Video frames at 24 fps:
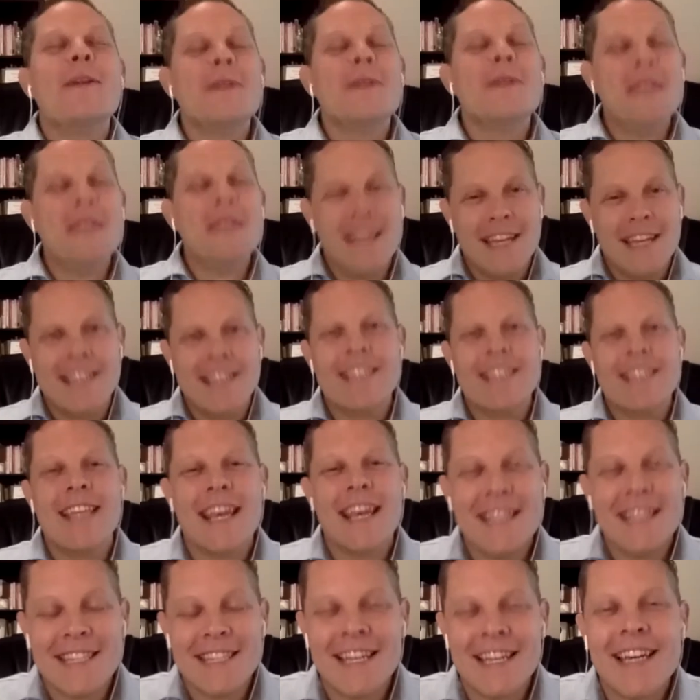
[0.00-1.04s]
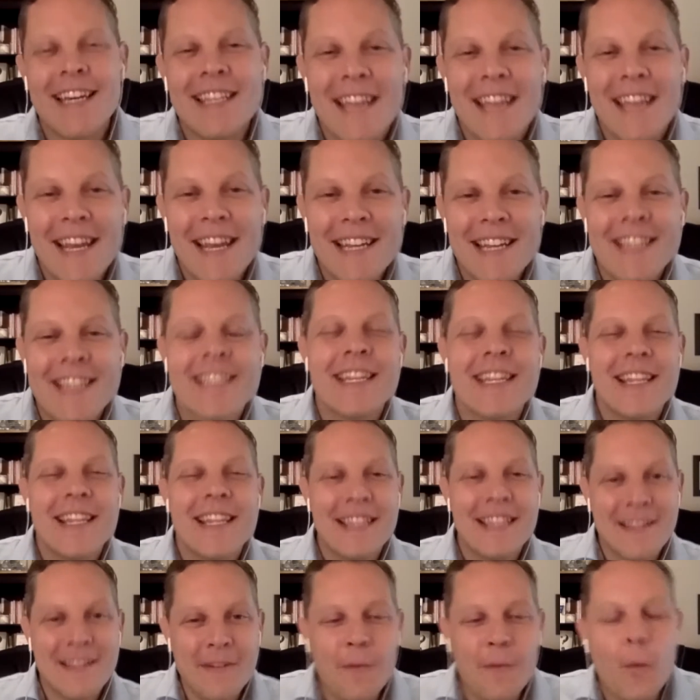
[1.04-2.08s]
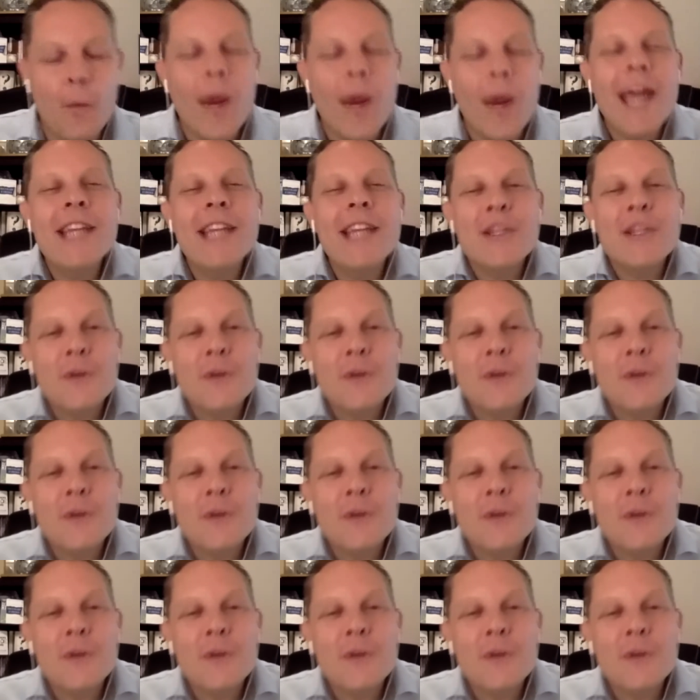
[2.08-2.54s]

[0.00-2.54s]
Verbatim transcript: yes, that uh, that is way too